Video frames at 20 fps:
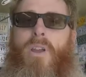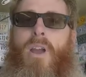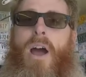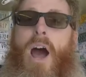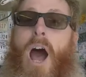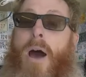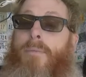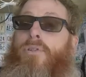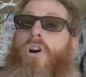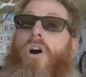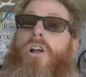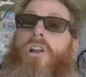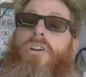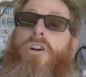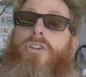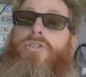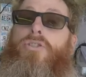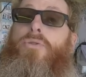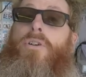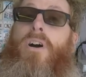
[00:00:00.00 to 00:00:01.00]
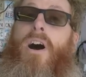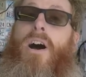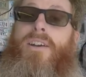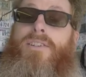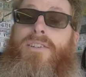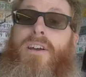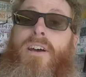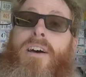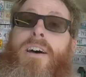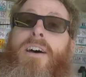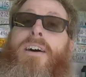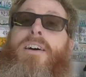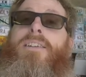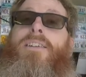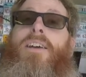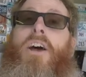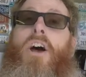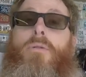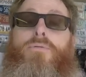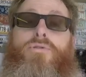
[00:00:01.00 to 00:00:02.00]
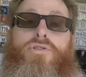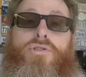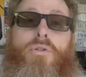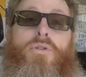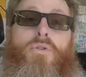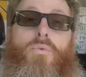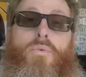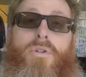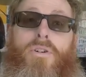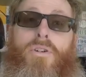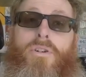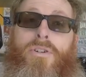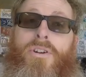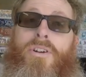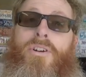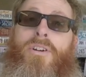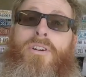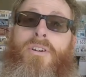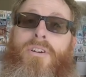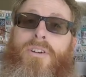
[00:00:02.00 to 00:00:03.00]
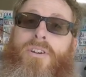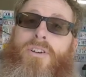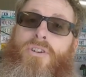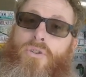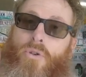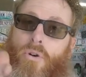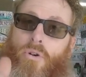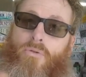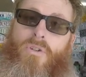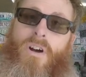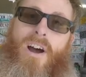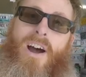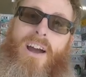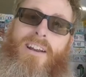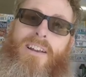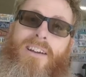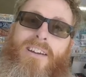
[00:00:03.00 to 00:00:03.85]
I'm calling on you guys to help show the world your ride.